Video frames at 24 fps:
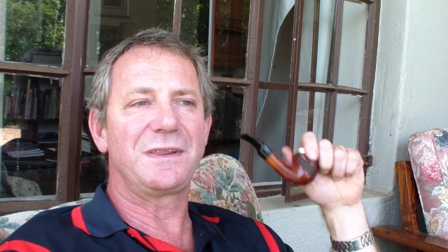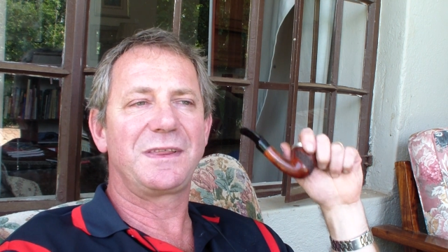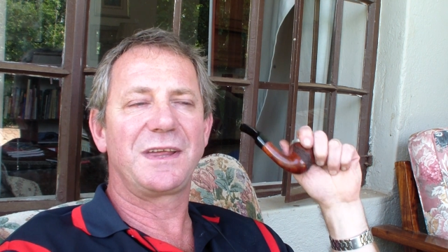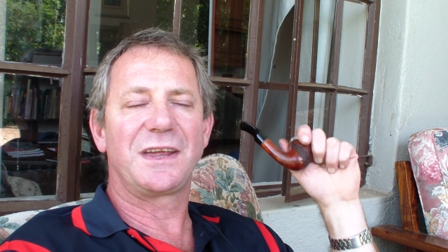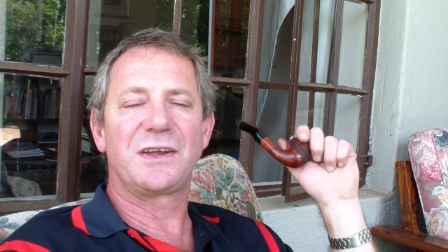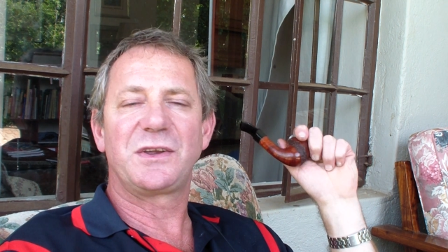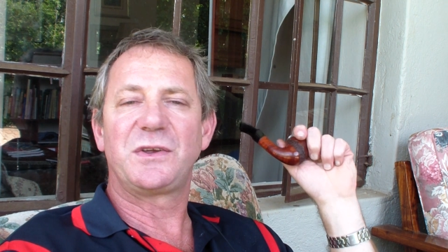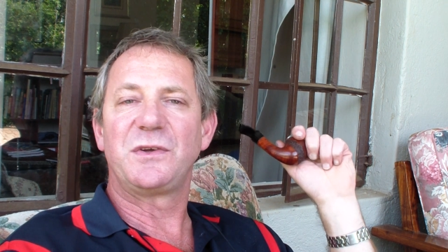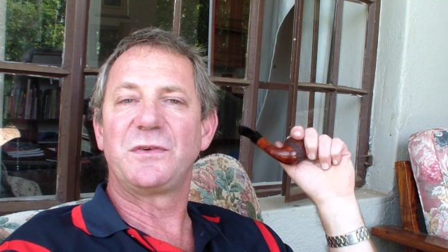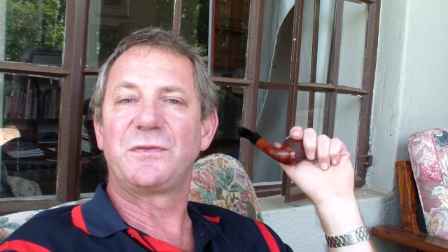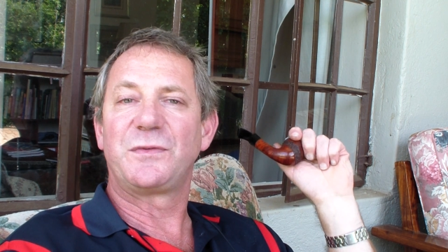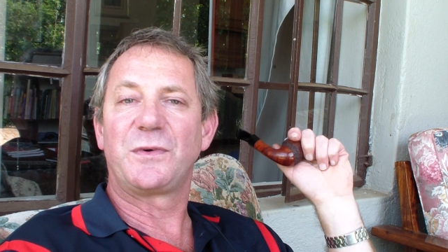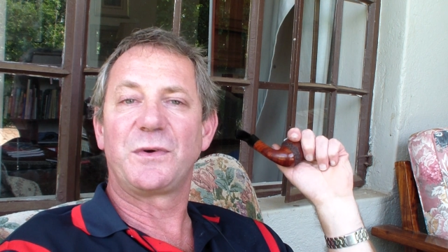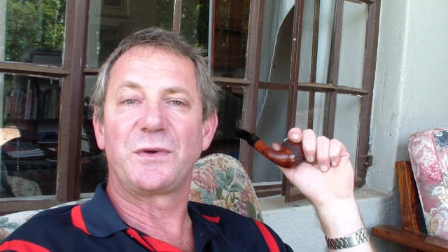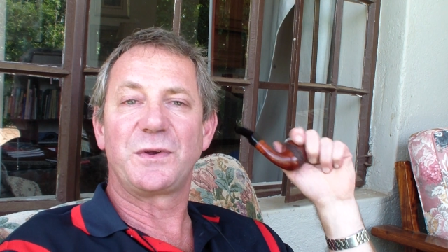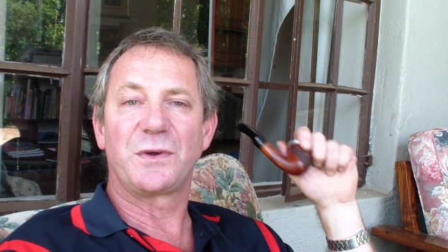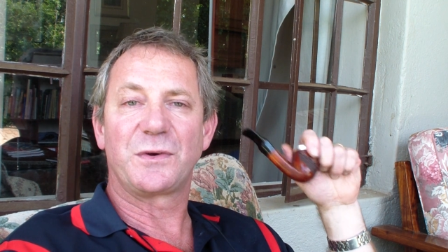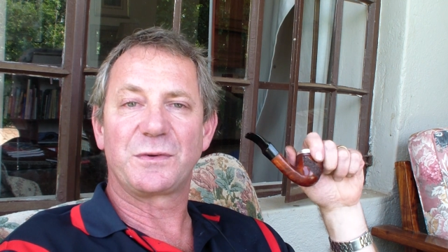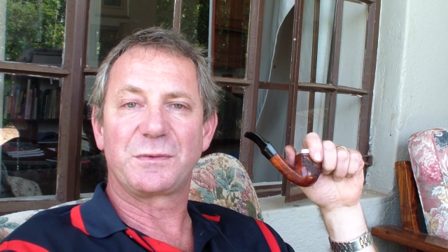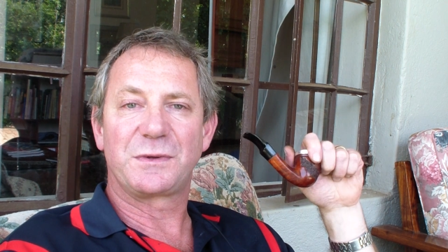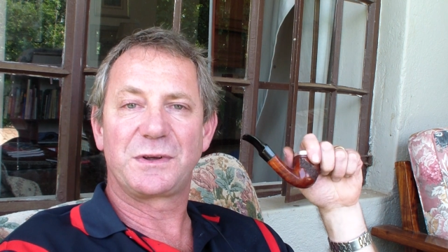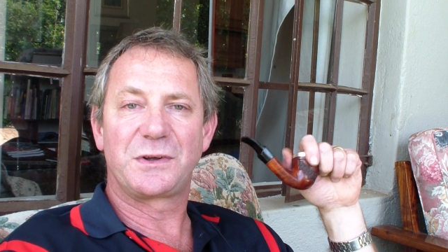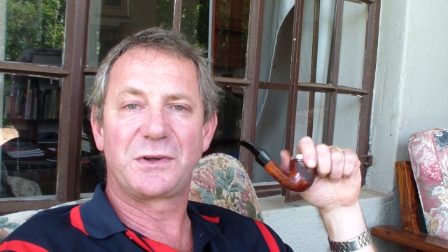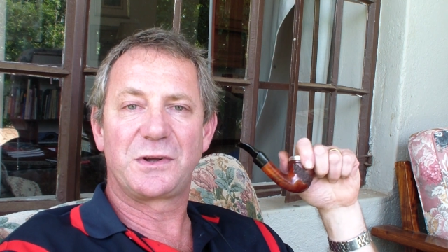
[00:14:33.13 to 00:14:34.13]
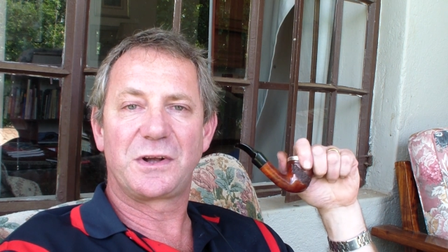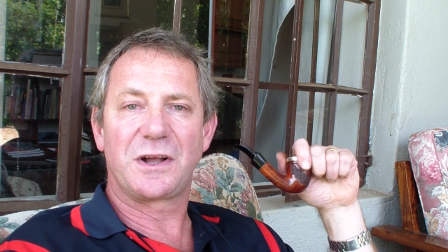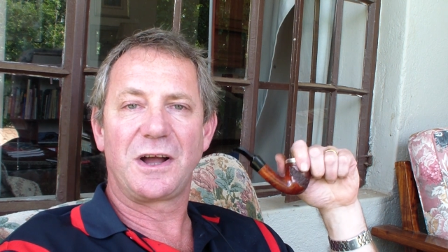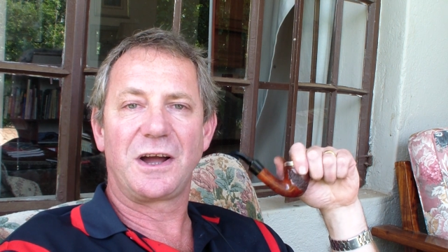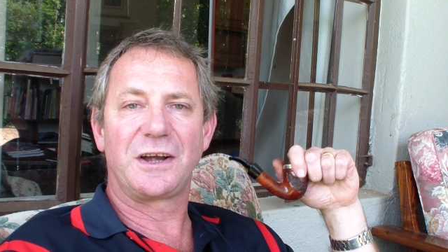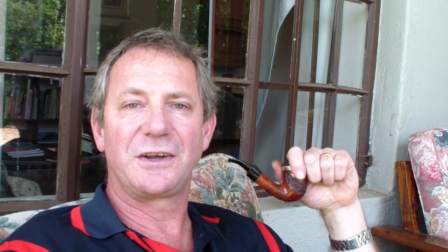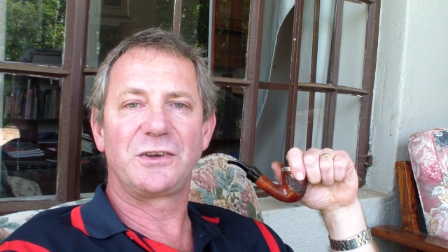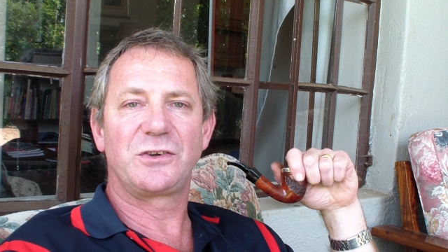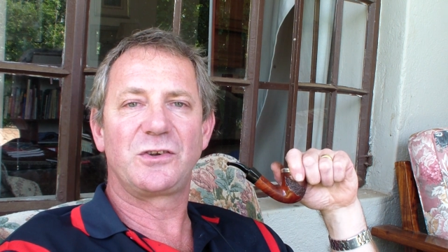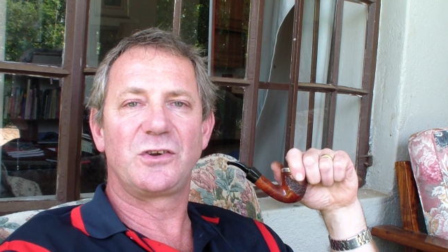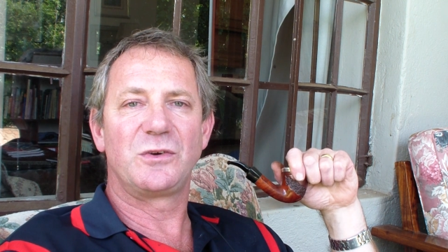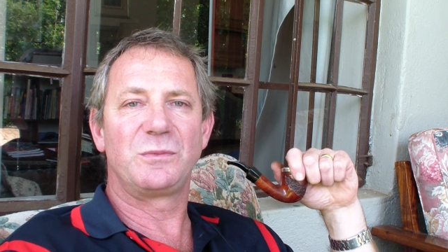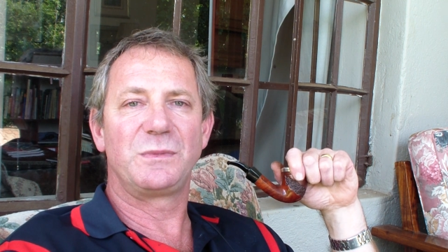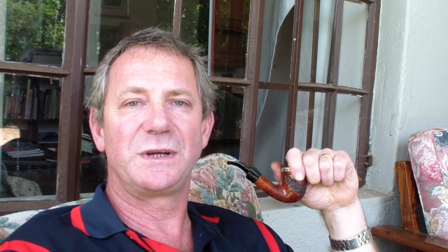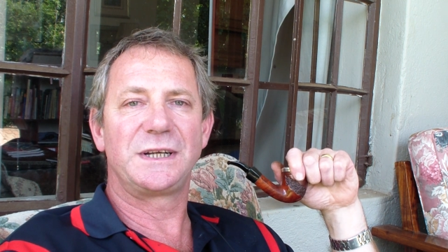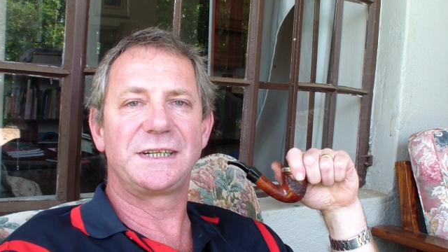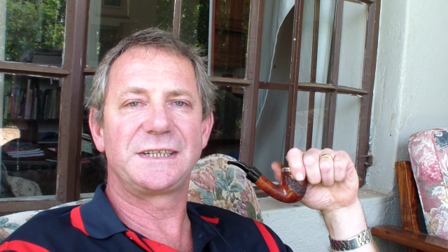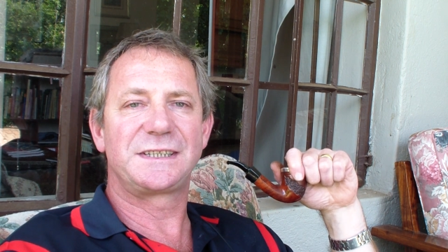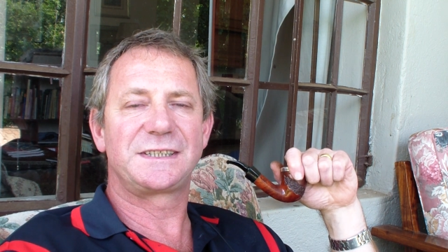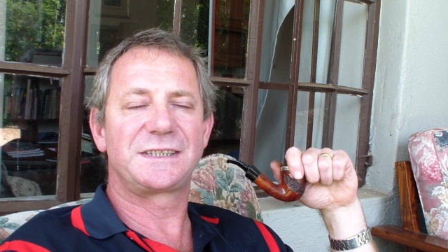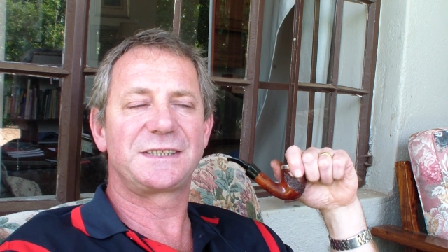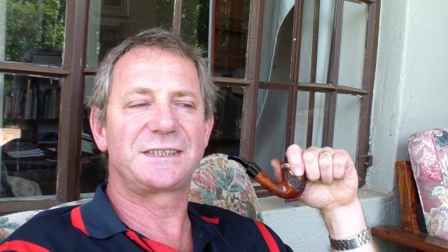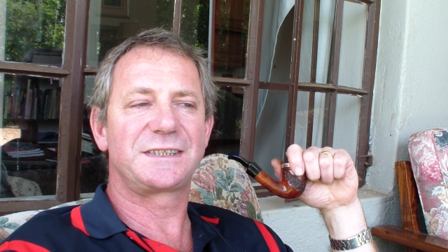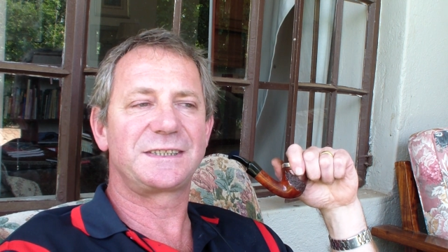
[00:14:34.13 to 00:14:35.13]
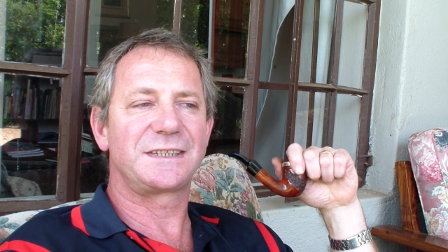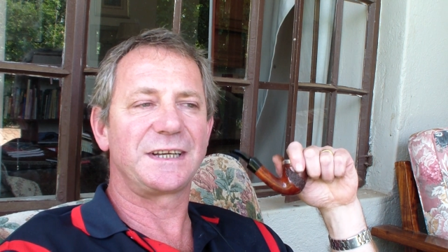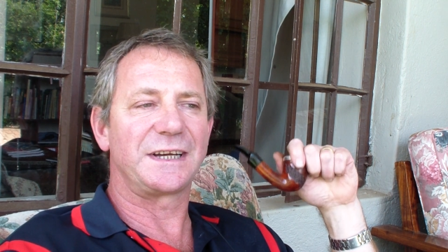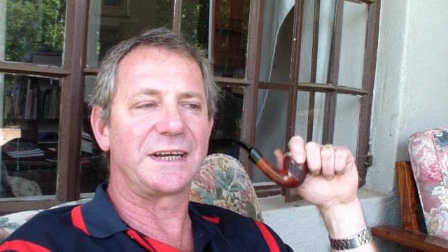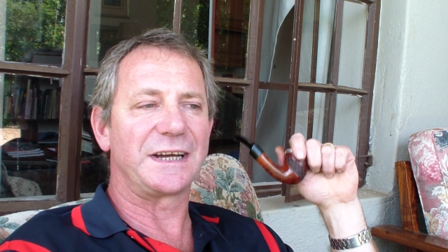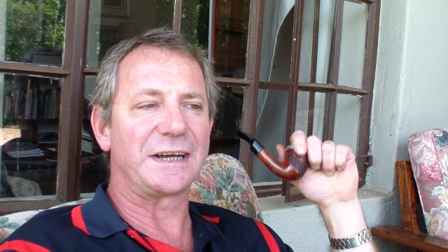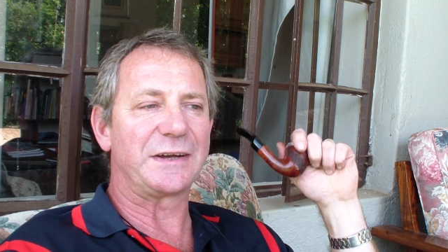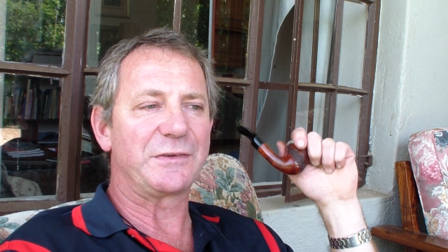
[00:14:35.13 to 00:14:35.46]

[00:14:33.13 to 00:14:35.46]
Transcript: thank you for your kind comments.